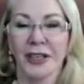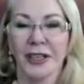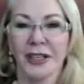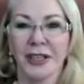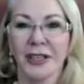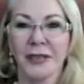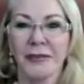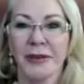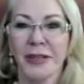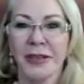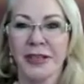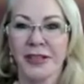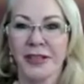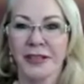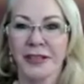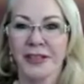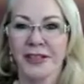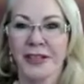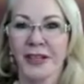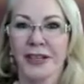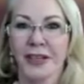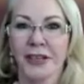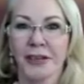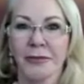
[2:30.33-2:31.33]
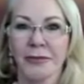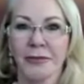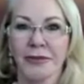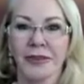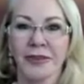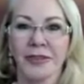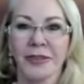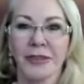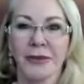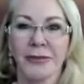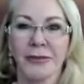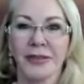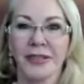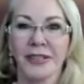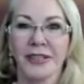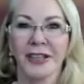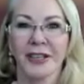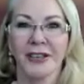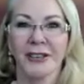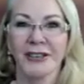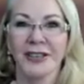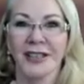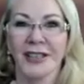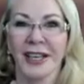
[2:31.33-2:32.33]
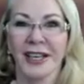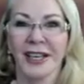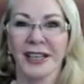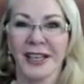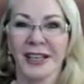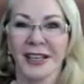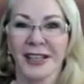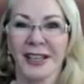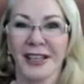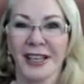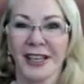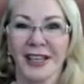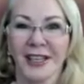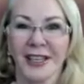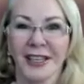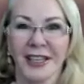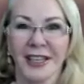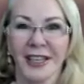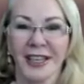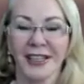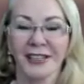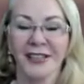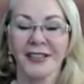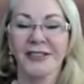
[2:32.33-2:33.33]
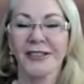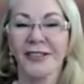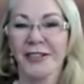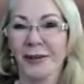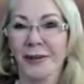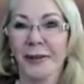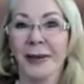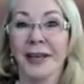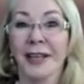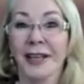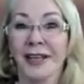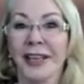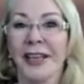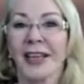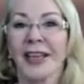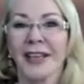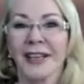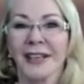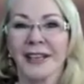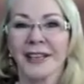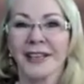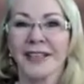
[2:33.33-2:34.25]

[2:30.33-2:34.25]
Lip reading: of the speakers on Oprah's Super Soul Sunday the other day talk about that,